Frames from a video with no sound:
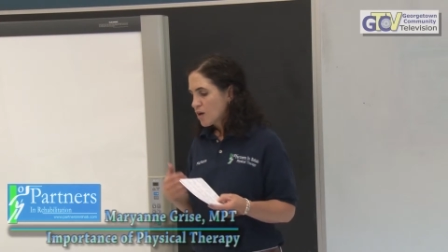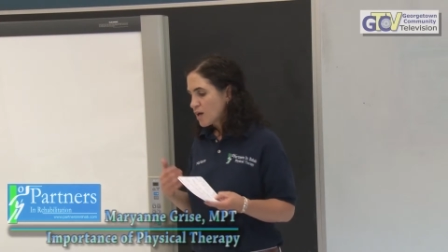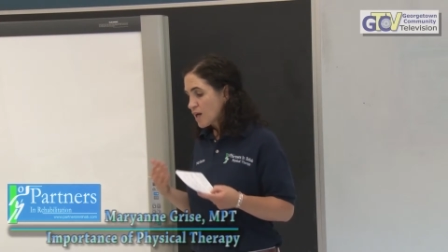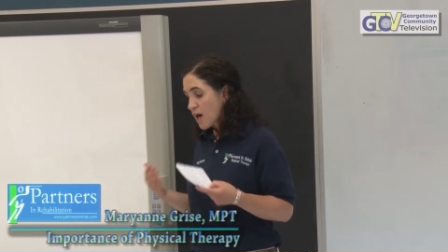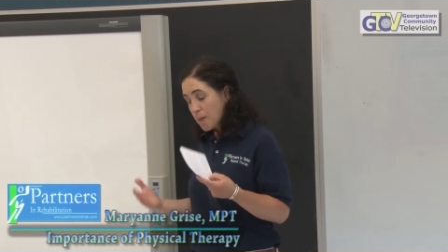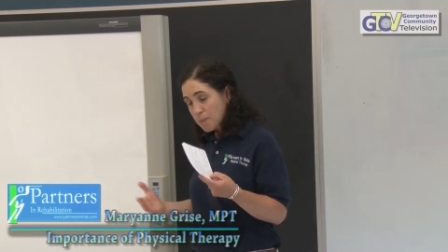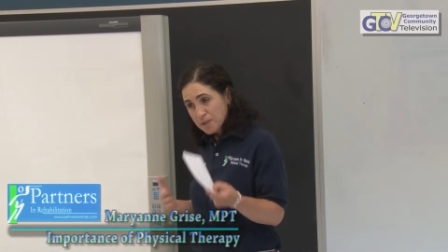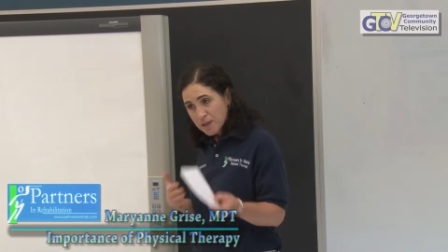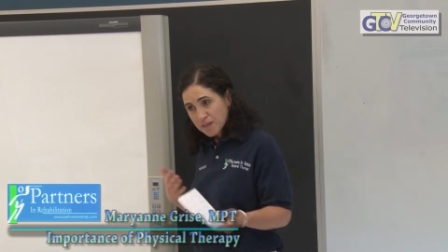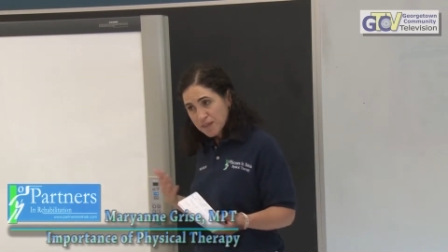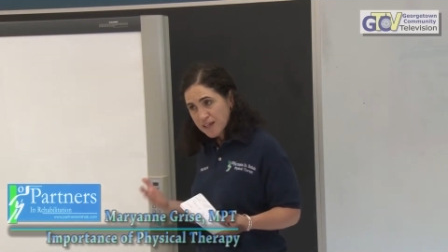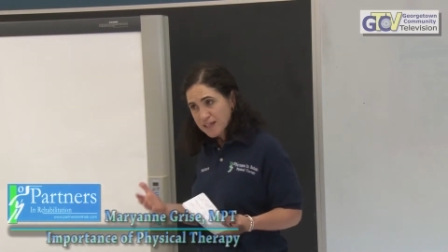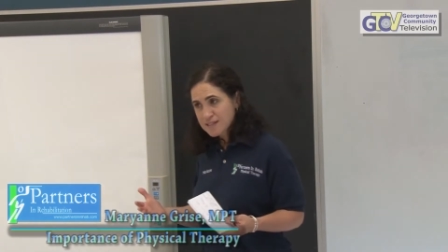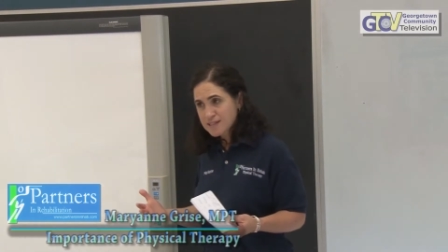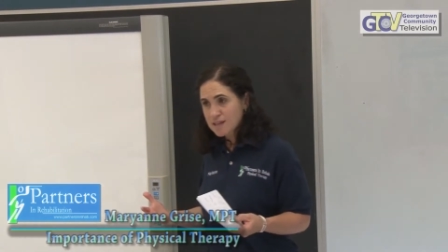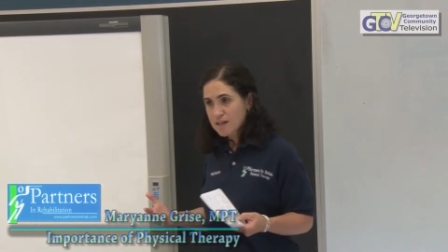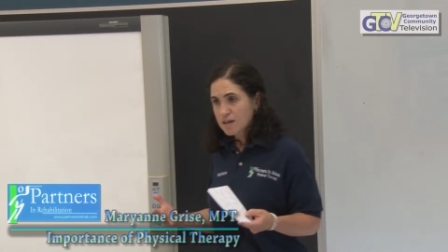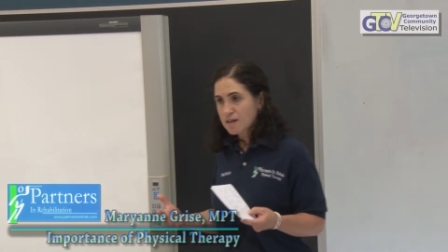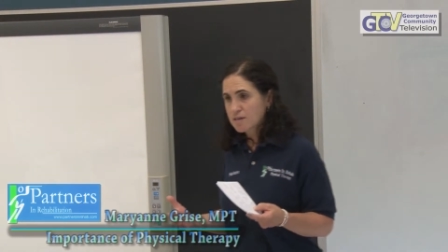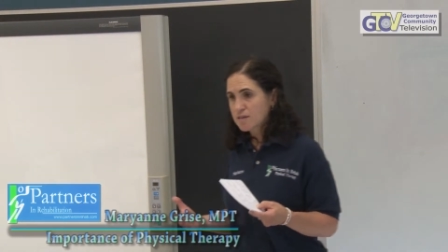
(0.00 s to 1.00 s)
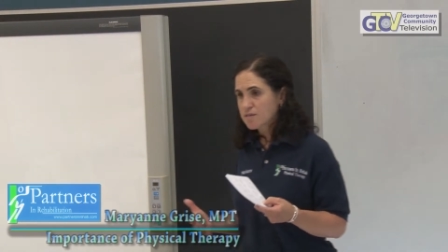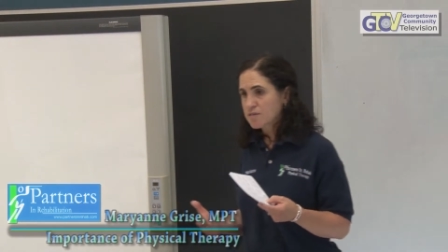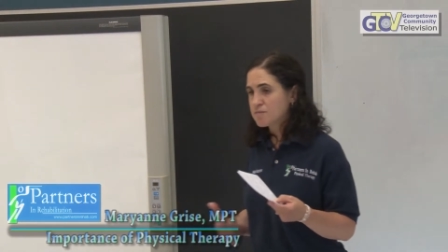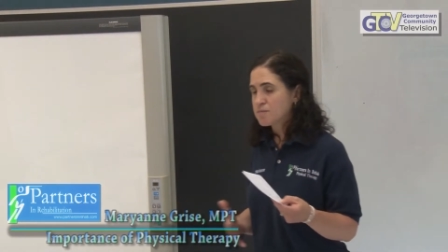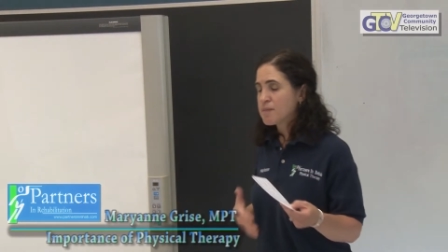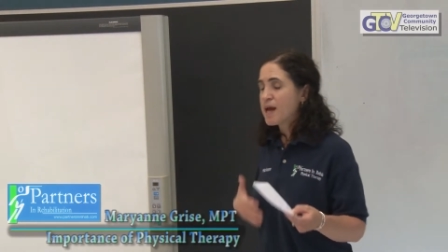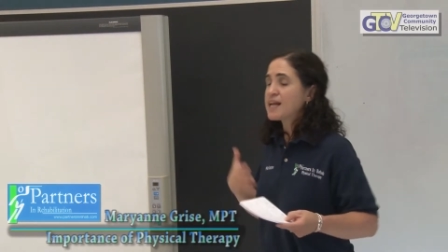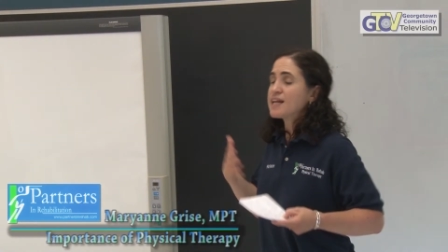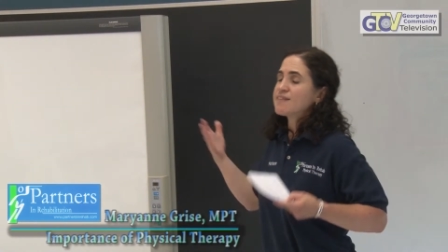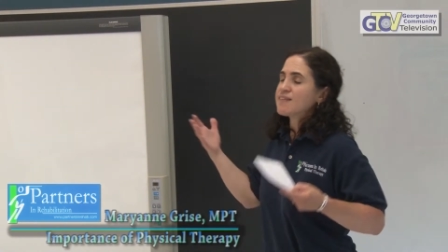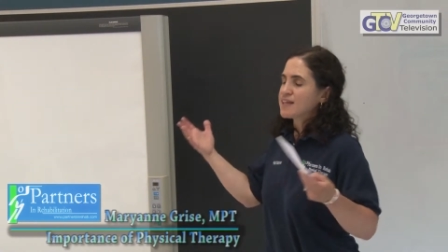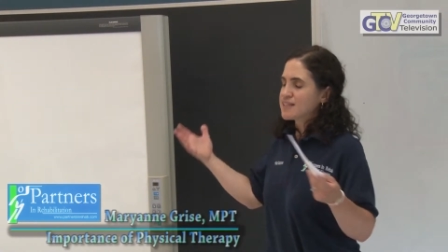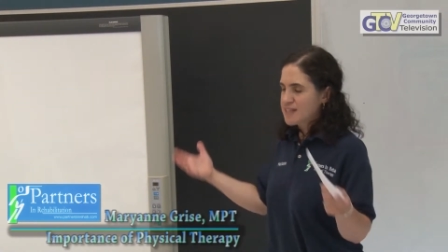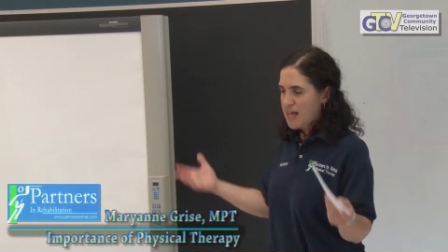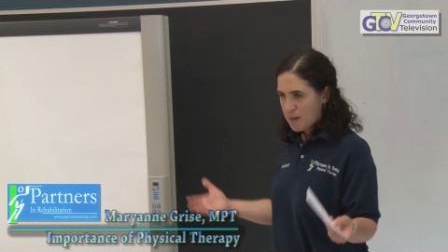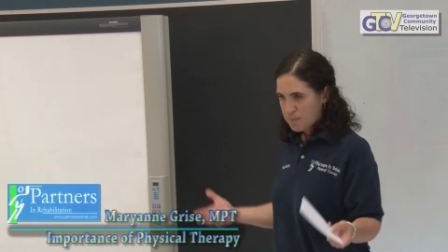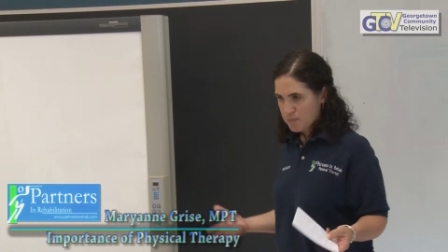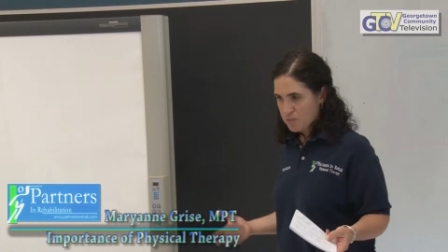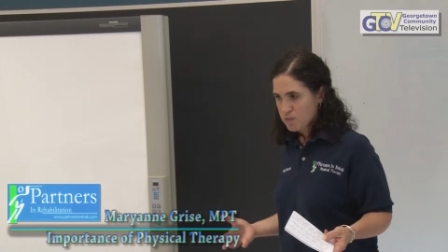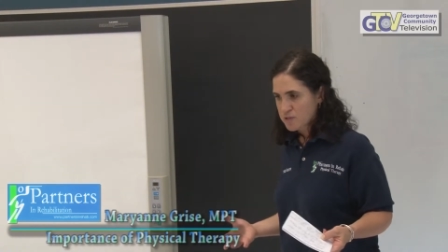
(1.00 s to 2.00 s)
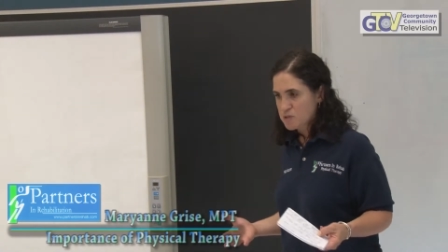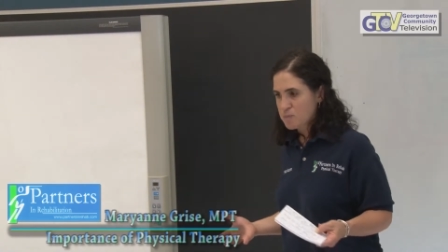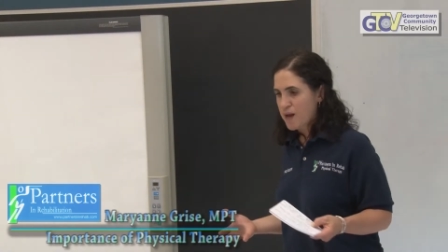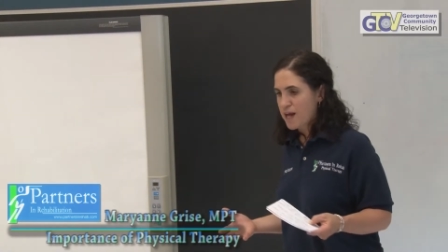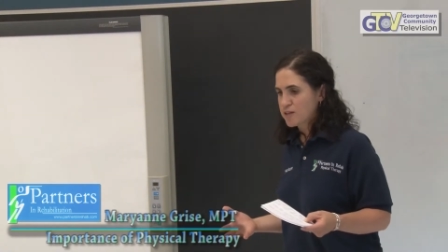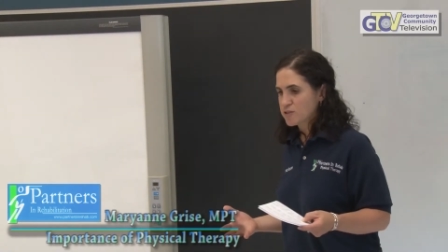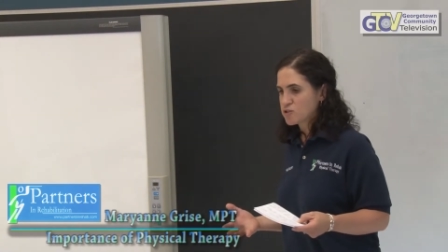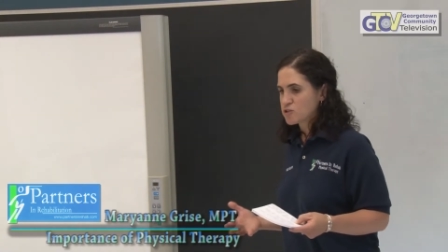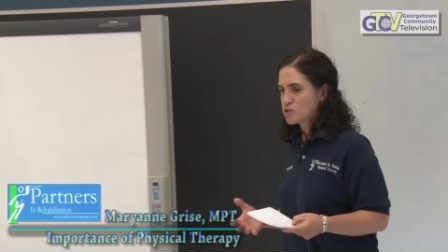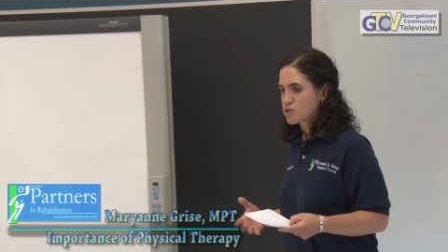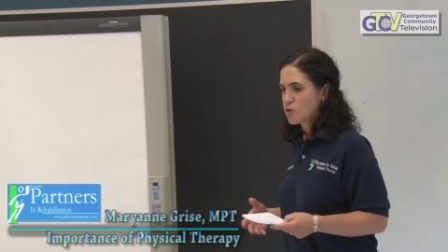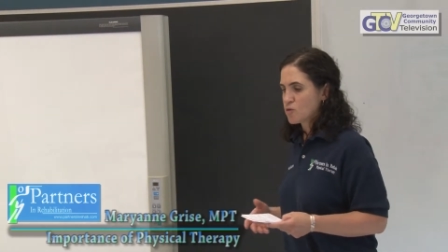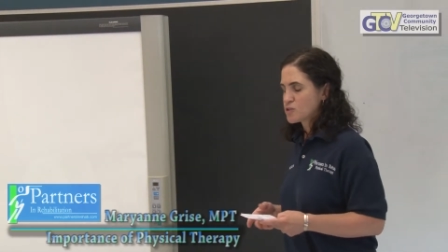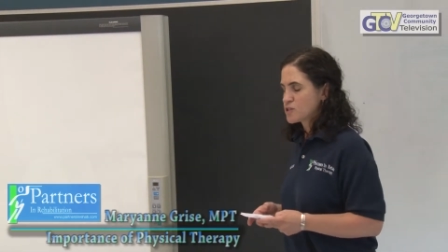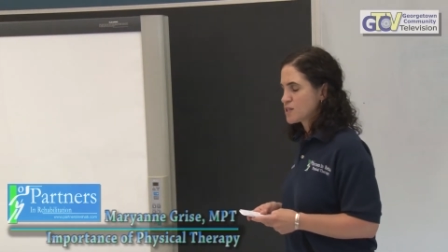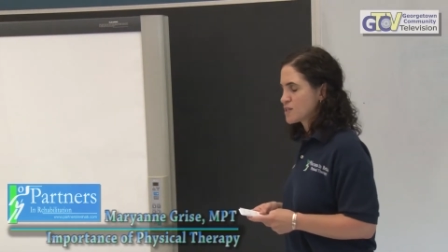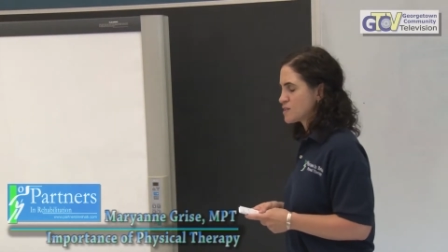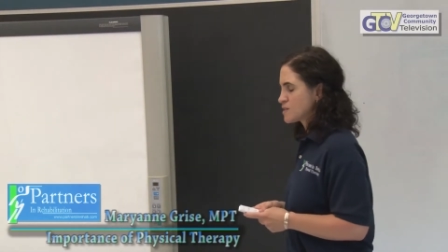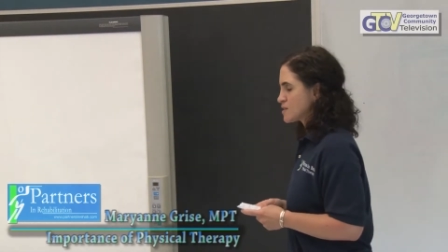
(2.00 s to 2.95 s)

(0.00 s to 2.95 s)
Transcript: couple of things, many things happen with spinal stenosis.